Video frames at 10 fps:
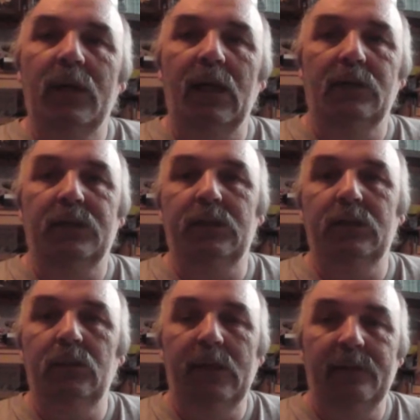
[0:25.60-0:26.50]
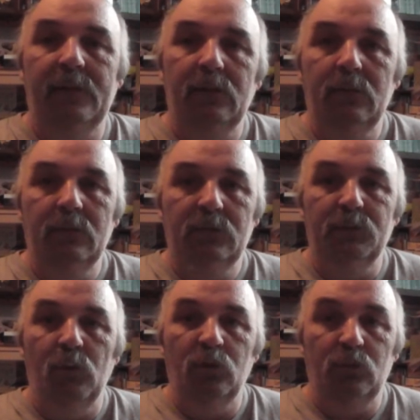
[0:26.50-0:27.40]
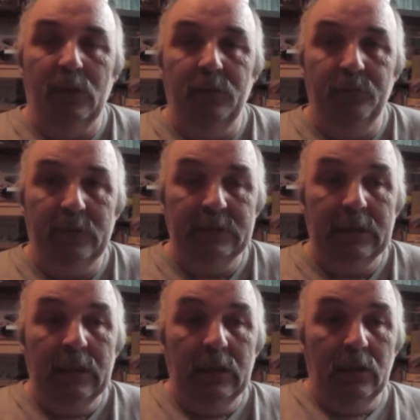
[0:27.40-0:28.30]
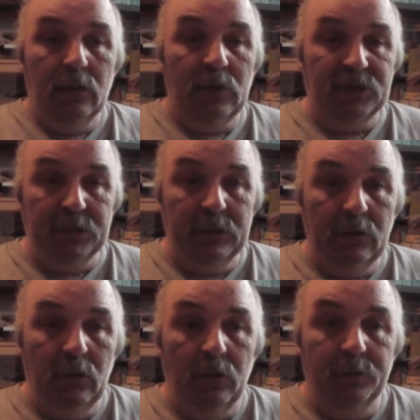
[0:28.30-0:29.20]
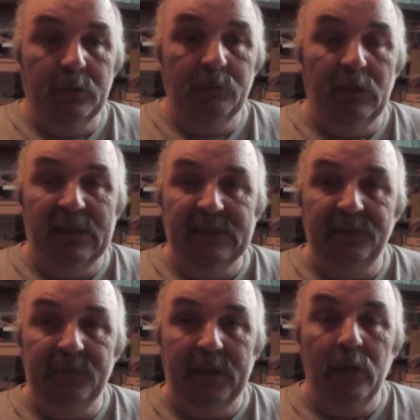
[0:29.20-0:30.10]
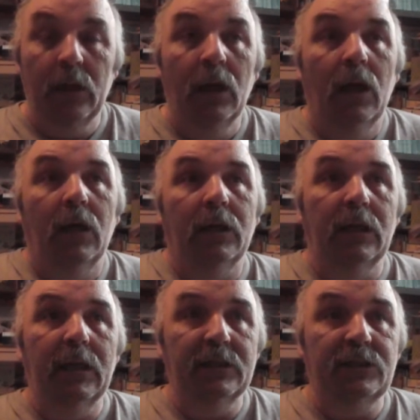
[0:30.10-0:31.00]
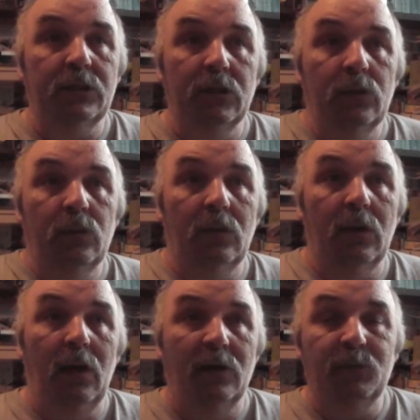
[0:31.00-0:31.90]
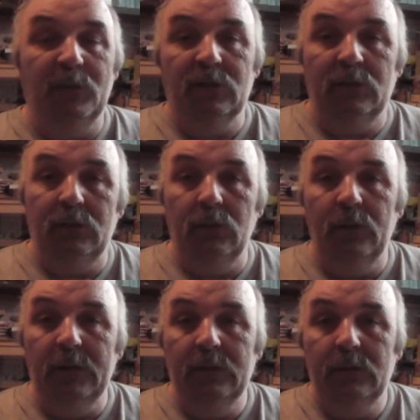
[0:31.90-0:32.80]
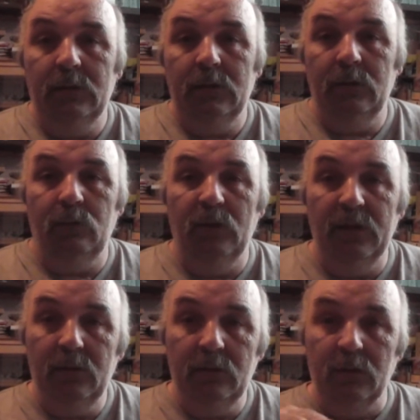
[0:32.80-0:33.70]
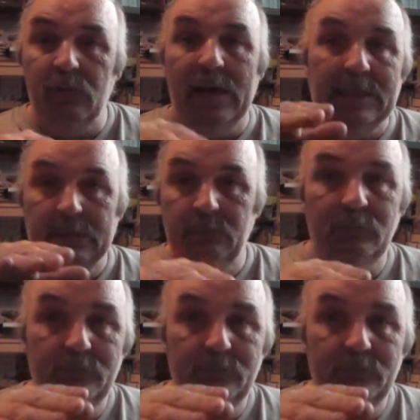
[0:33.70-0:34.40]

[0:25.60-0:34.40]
quick answer to Aero Sports 103's question on my latest video. Yes, you are supposed to do it with the grain.